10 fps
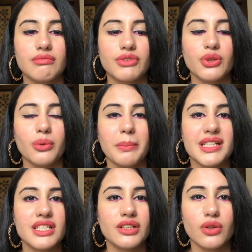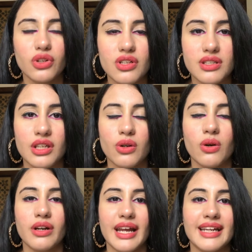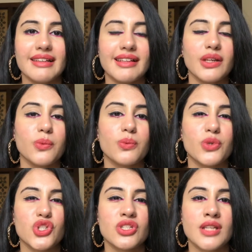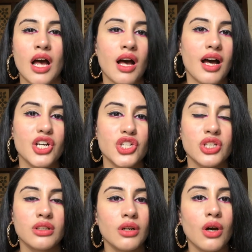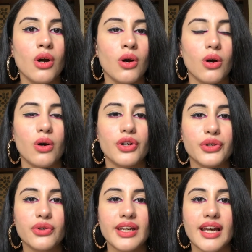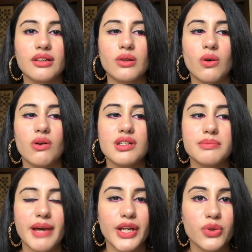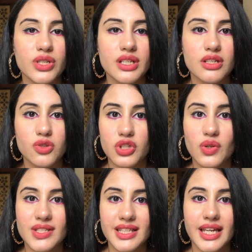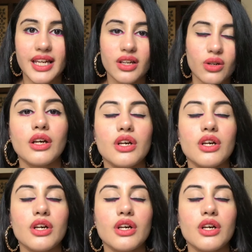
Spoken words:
you know, material on your skin, or anything which is harsh or, you know, can cause micro tears on your skin.